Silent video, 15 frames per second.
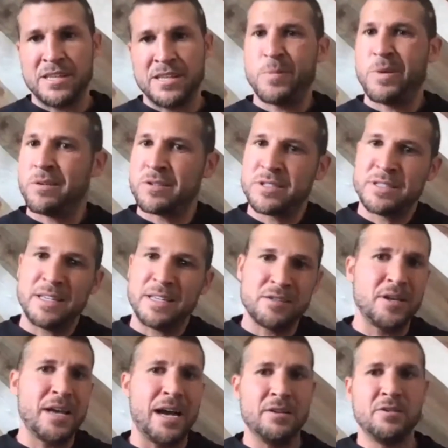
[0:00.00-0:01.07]
but there's things you
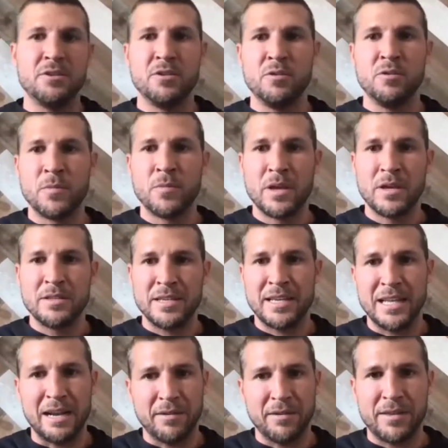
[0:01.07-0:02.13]
got to do to
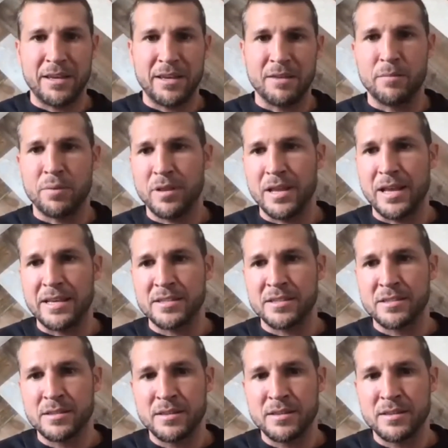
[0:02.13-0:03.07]
get everything in place.